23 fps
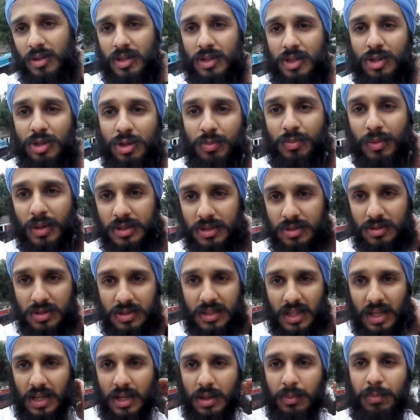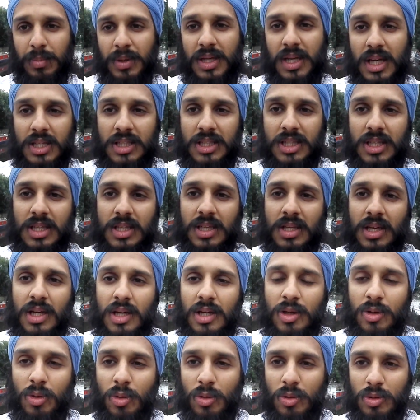on the two muscles that can potentially
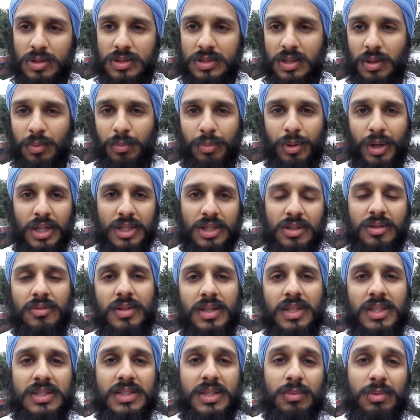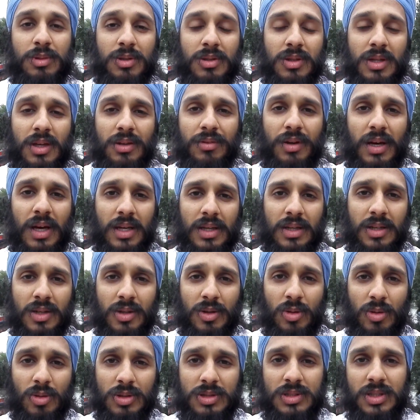cause compression of the occipital nerve and can
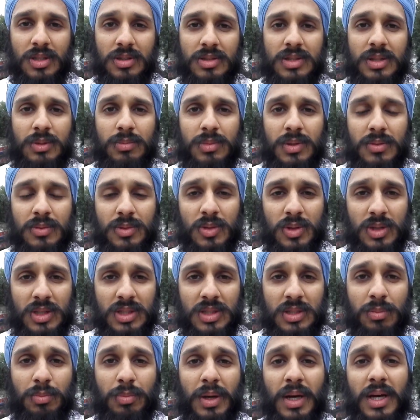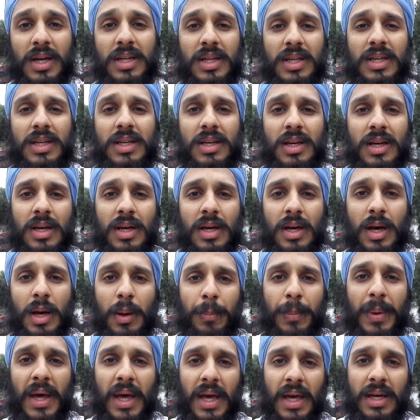cause those symptoms, which is a burning, a
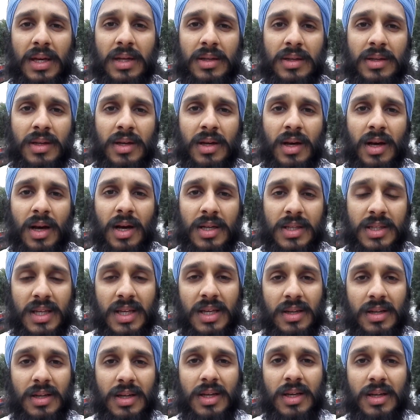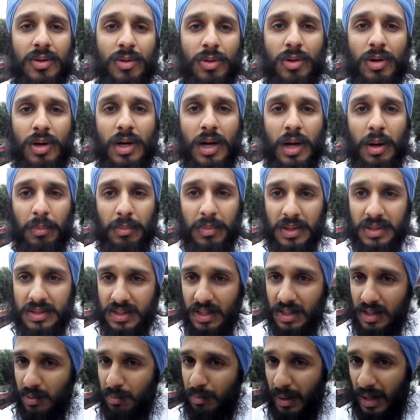pain, a tingling, or a numbness
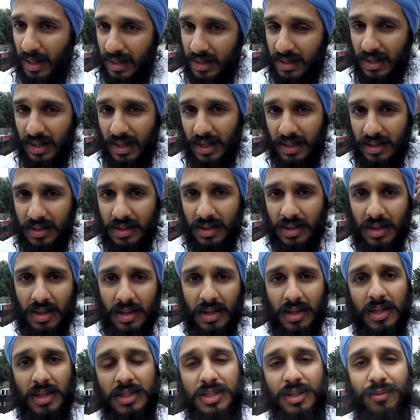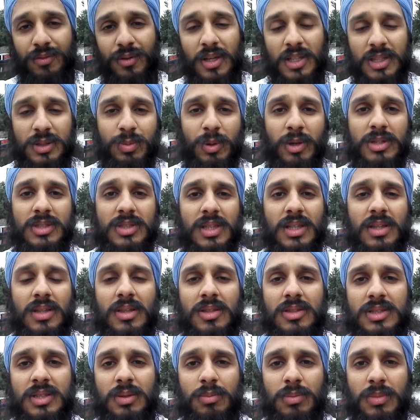at the back of the head. So if you're experiencing
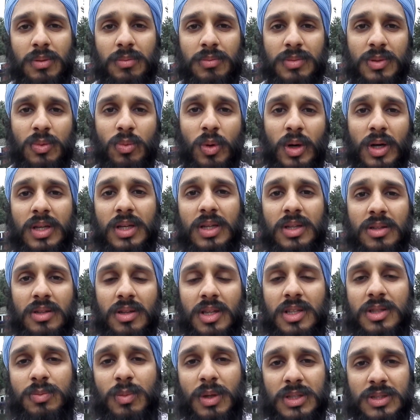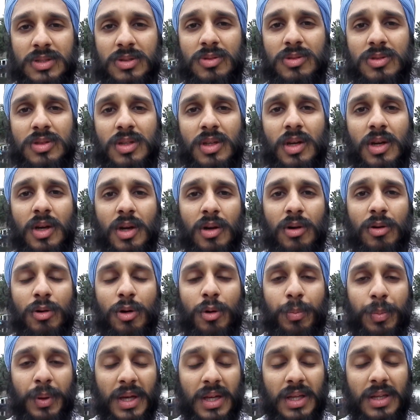those symptoms, work into those muscles,
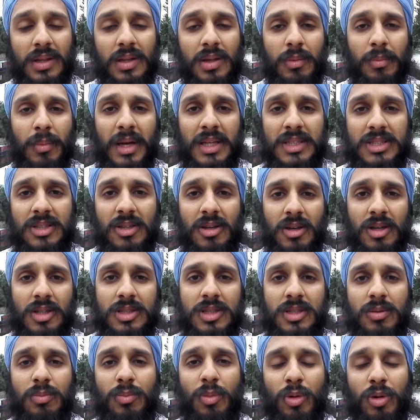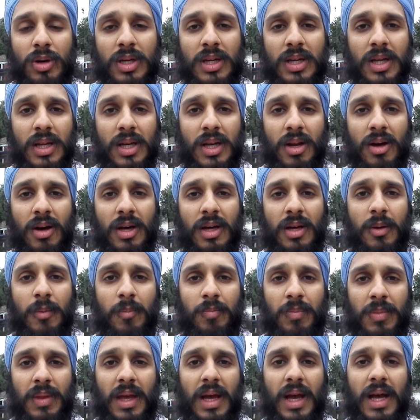repeat the massage morning and night,
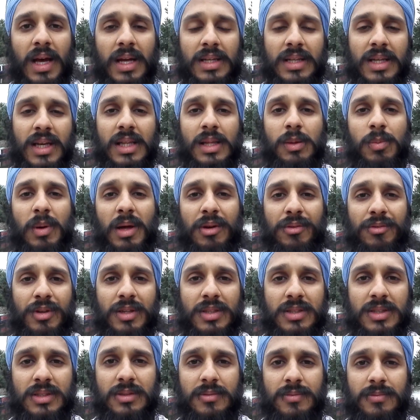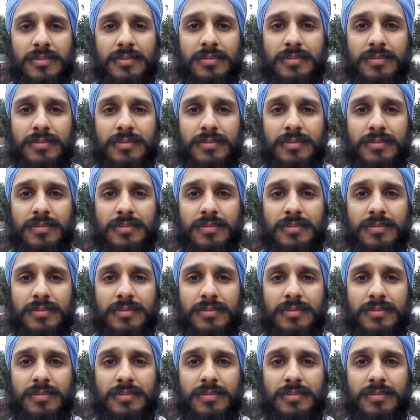and get the benefits.